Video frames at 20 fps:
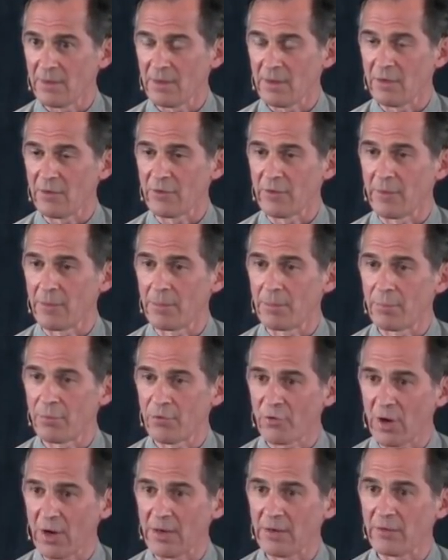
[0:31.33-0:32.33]
is the
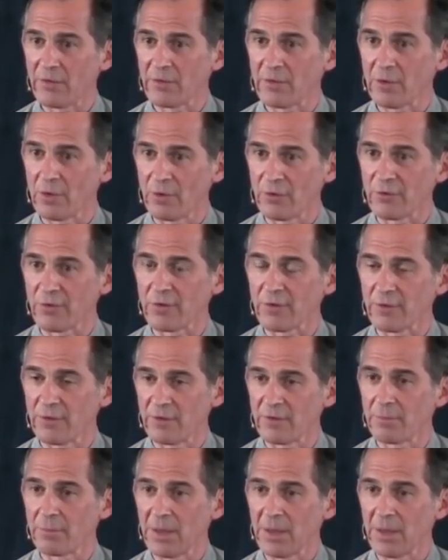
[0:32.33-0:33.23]
price consciousness